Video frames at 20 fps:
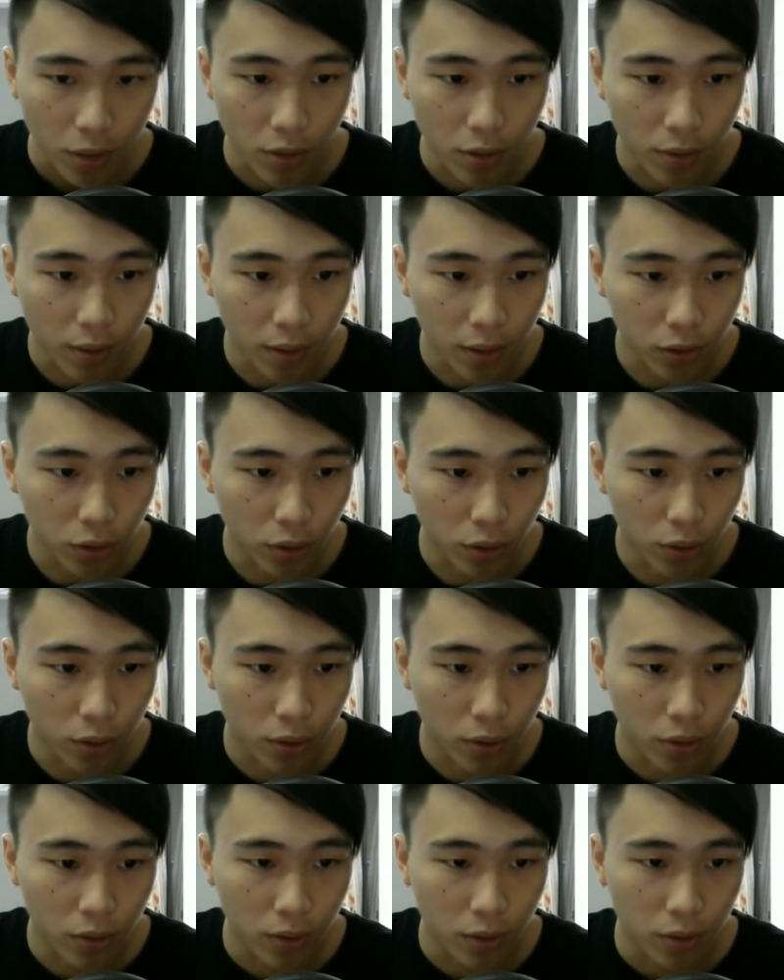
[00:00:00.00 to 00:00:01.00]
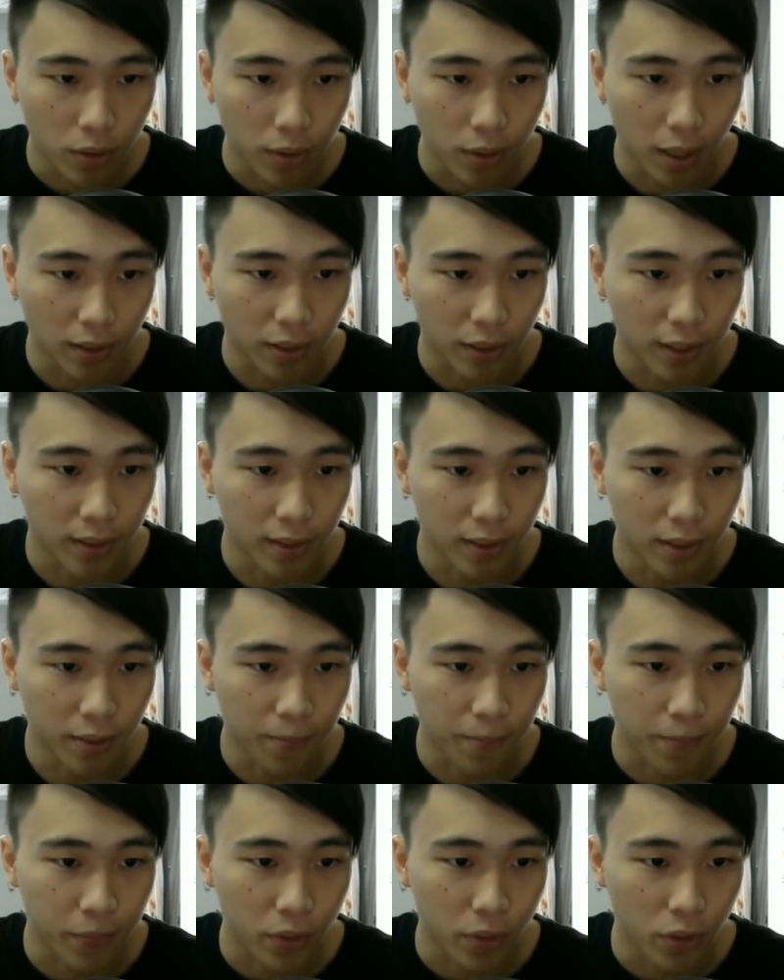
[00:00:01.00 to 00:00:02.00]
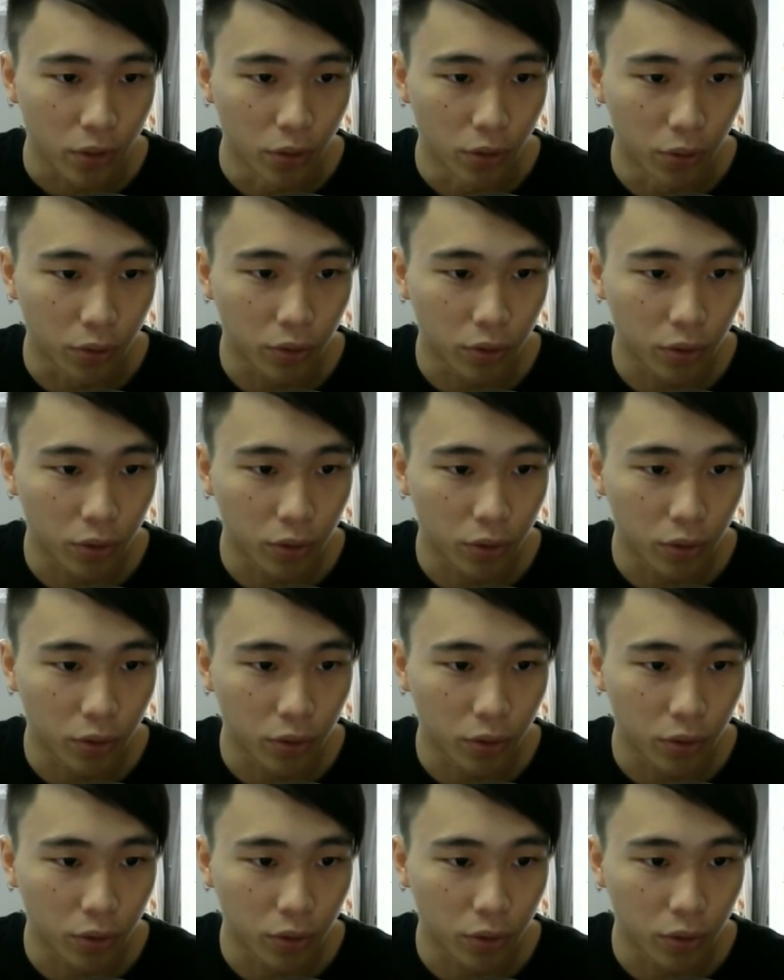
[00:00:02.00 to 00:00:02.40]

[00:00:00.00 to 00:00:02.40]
Right, so as you can see, you